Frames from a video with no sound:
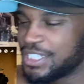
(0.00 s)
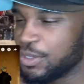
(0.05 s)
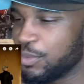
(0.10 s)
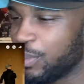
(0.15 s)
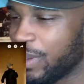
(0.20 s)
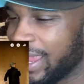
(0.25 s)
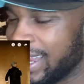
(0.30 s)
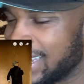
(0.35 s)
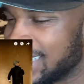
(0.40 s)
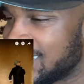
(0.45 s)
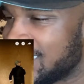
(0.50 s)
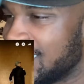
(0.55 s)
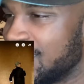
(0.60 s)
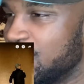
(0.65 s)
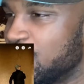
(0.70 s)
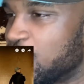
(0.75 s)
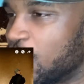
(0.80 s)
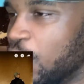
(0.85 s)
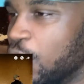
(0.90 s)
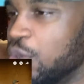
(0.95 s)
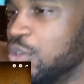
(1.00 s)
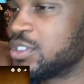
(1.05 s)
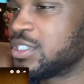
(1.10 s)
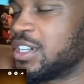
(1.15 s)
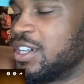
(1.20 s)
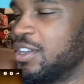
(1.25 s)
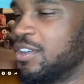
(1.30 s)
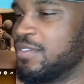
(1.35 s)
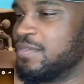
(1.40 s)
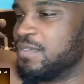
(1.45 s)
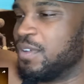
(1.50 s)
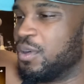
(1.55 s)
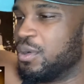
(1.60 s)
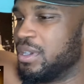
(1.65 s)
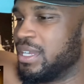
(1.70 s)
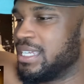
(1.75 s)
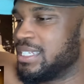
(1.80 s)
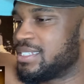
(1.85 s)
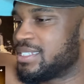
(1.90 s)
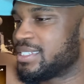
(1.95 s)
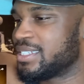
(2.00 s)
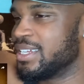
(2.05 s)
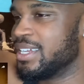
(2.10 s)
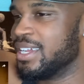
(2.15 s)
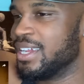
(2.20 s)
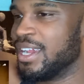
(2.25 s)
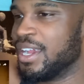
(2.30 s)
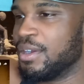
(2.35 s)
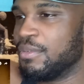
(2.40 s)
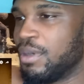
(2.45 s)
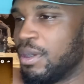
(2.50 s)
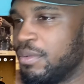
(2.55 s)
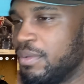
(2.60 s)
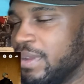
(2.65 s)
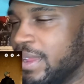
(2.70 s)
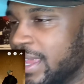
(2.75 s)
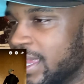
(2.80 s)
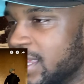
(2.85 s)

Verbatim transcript: the way that she rolls her voice. What we